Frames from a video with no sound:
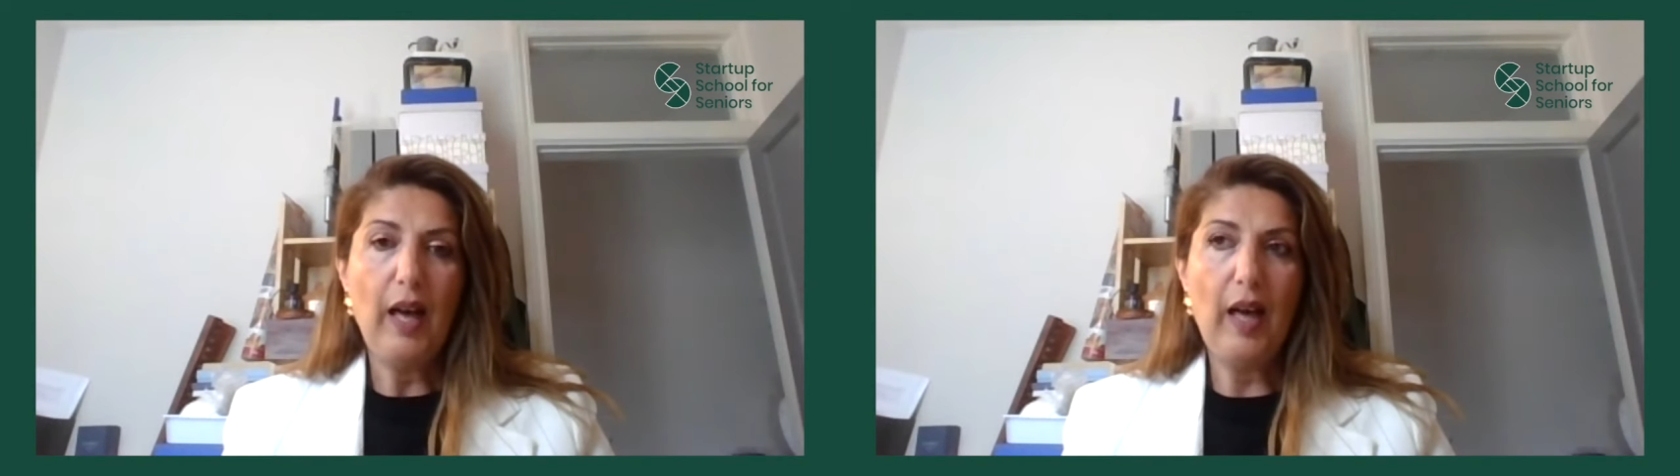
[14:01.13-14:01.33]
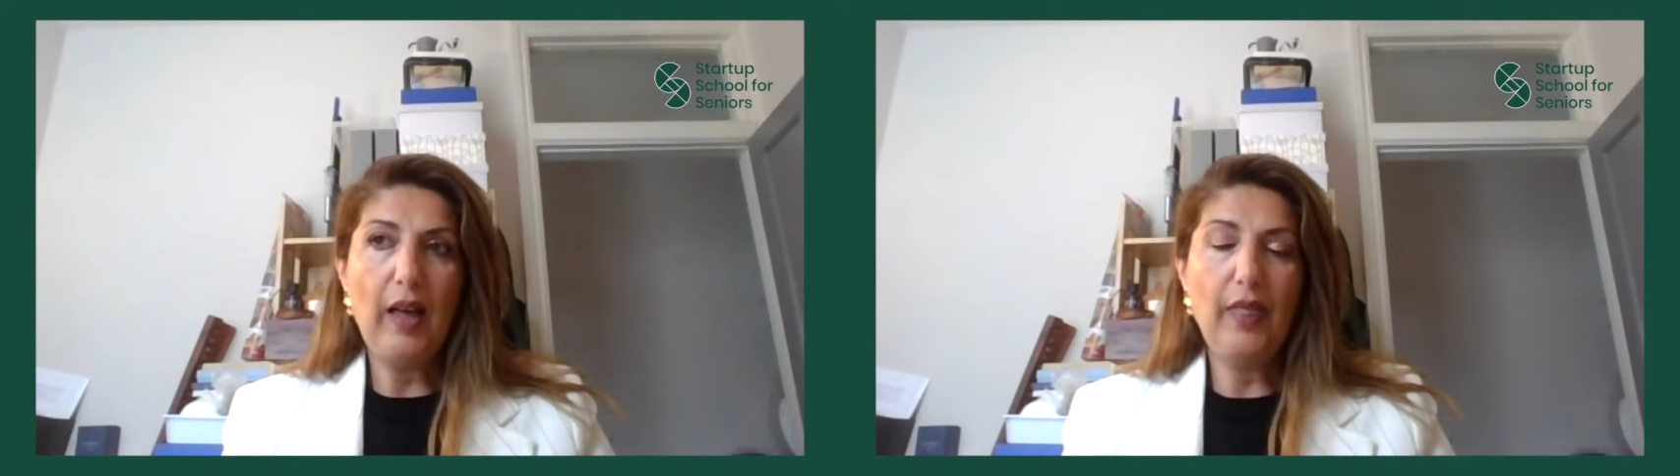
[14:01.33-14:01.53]

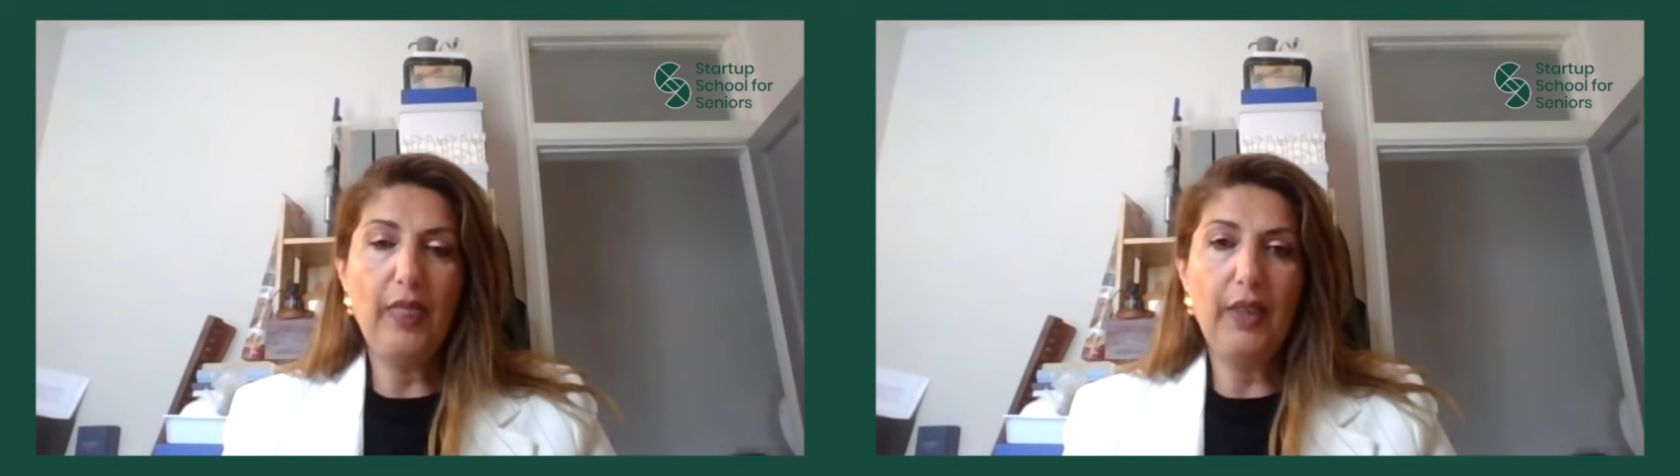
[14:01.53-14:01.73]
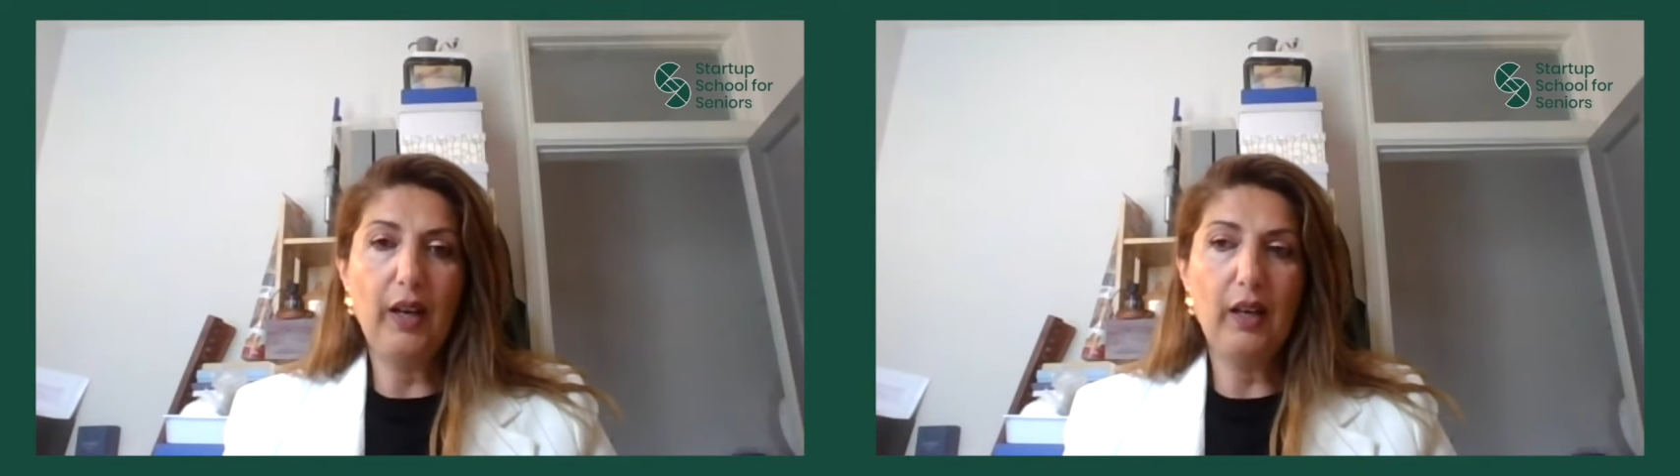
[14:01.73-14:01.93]

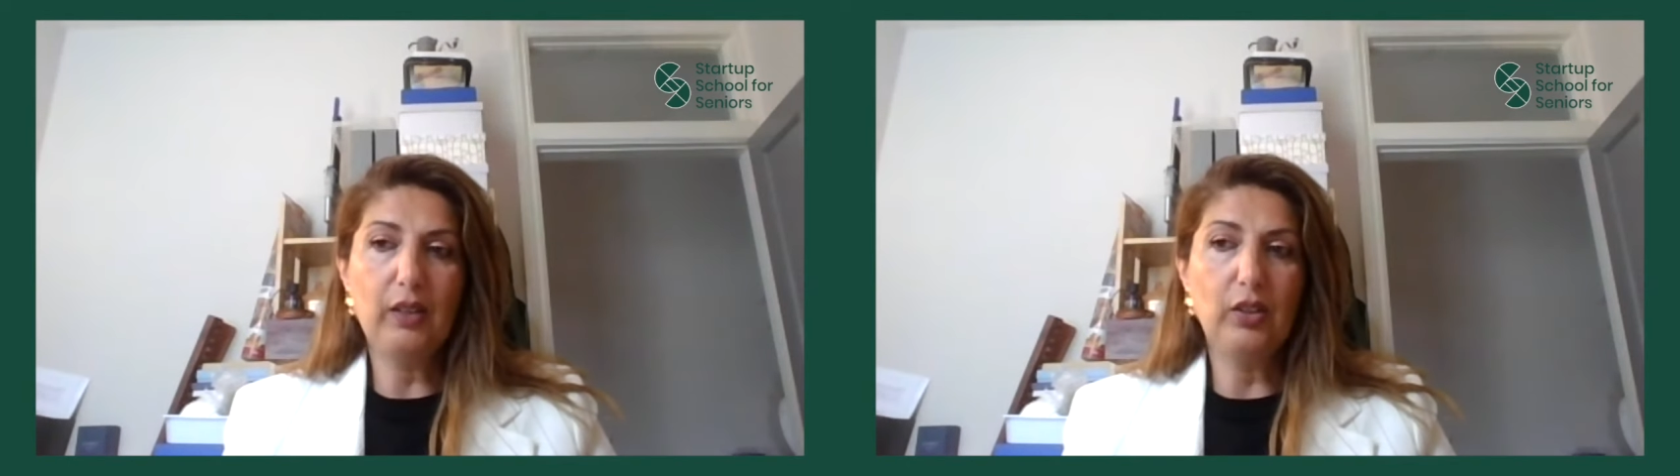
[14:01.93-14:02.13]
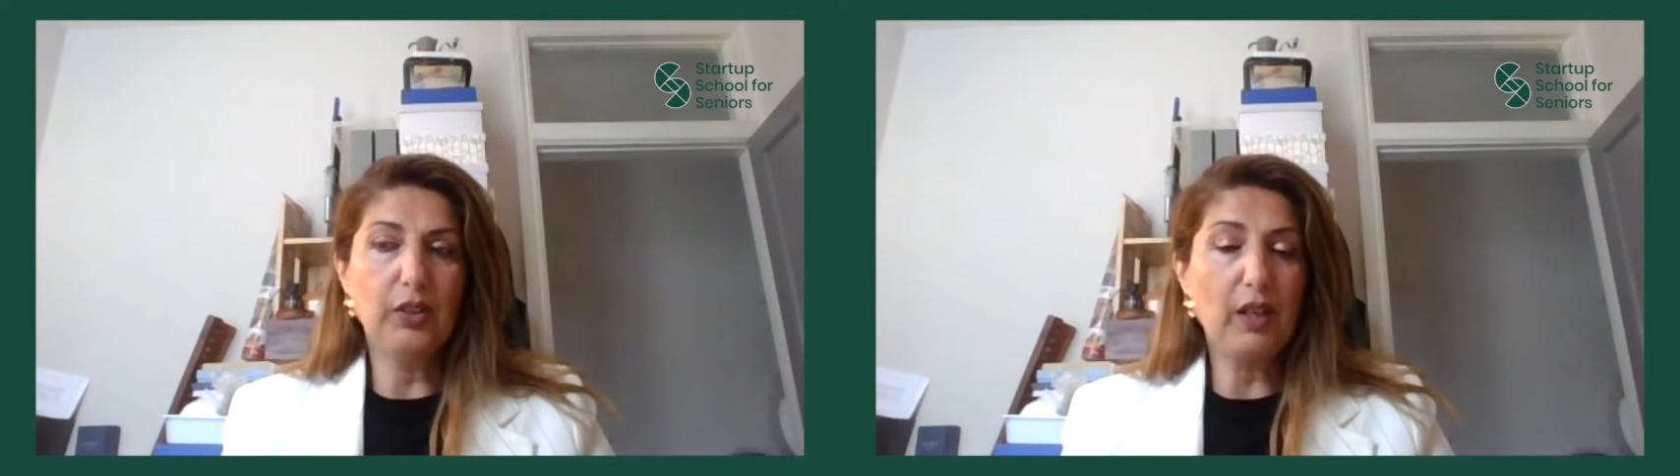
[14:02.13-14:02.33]
And
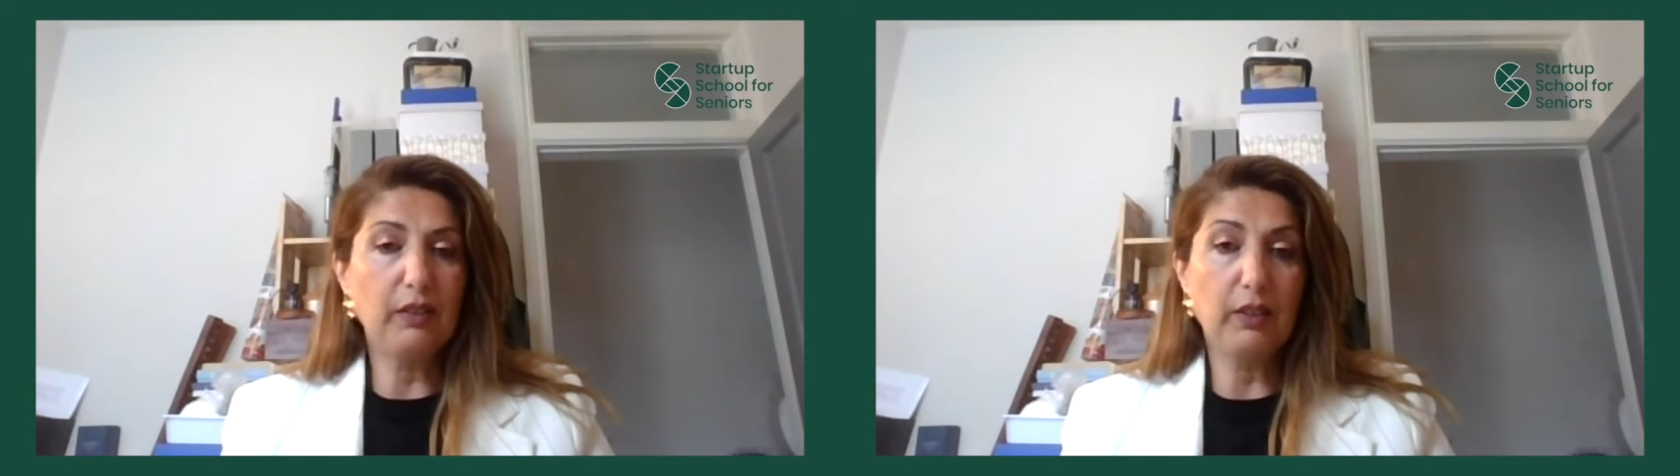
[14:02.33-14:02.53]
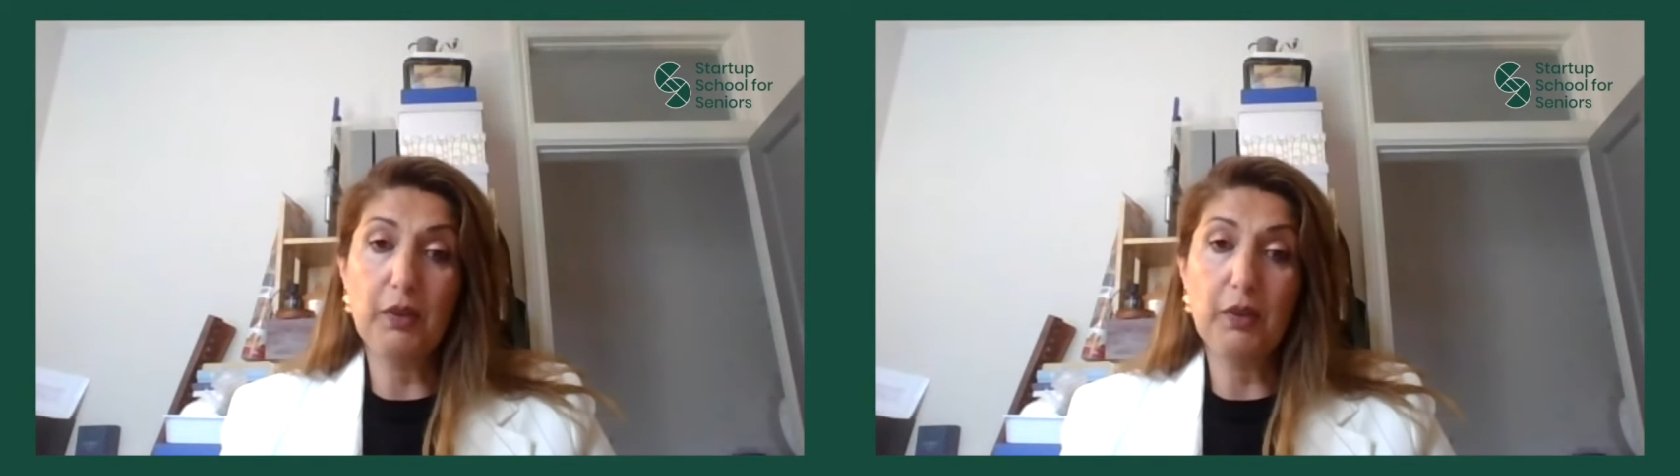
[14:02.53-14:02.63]
there are different